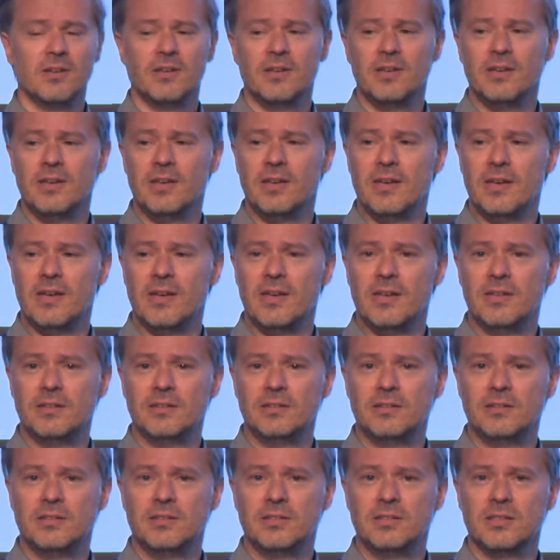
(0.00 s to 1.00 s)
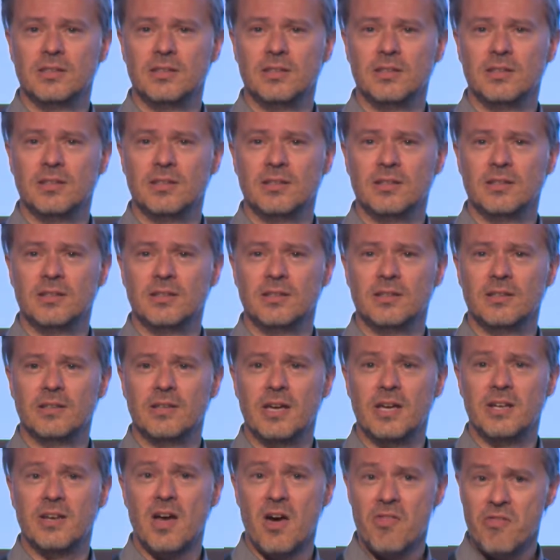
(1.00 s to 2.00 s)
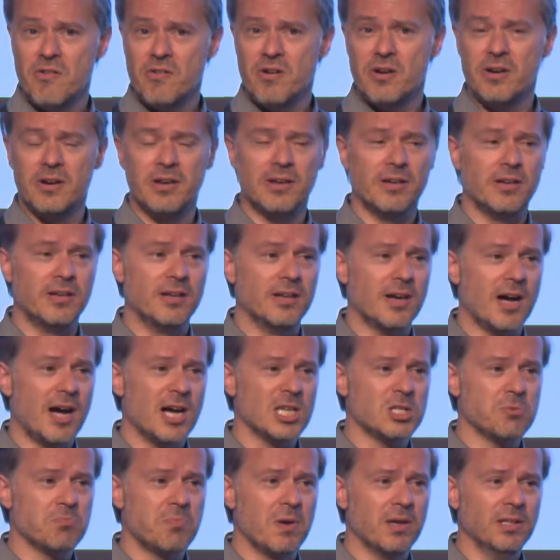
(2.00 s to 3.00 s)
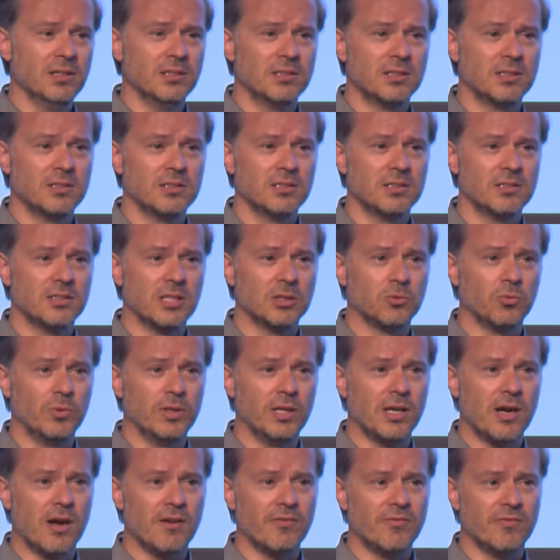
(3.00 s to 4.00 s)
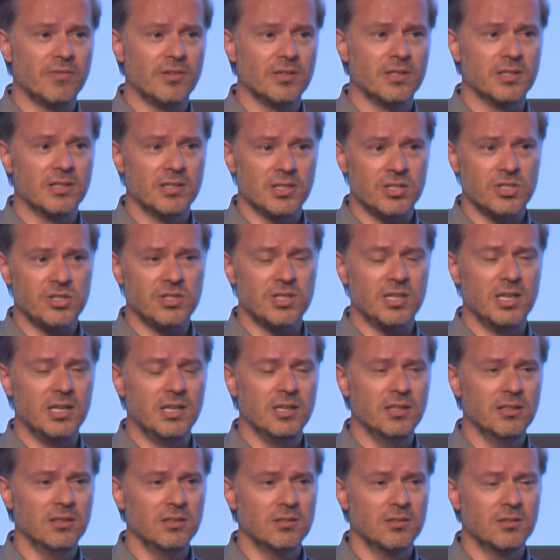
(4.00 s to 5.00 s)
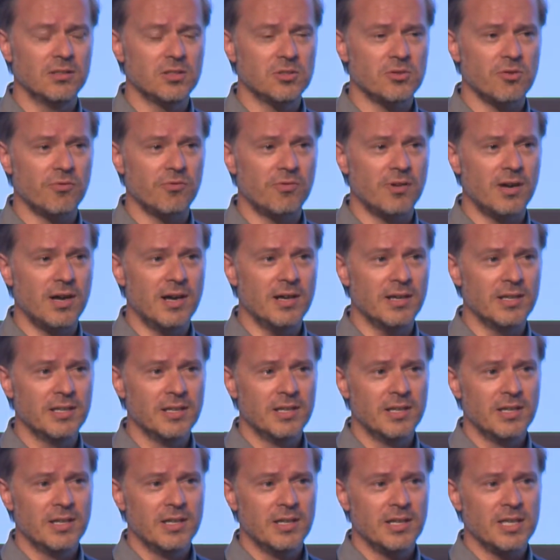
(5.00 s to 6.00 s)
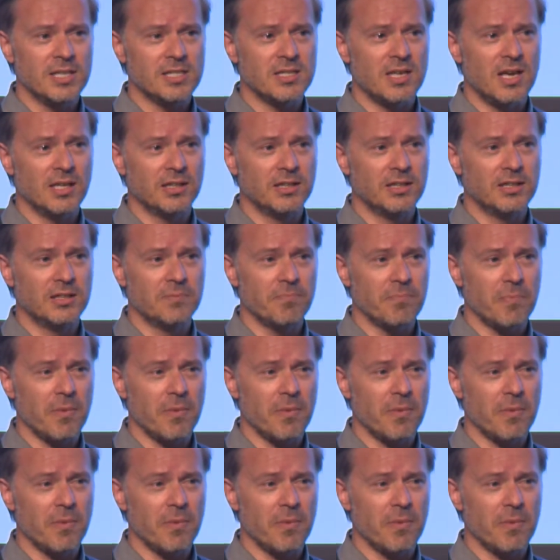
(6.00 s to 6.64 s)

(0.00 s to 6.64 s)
And another aspect that we have seen so far is that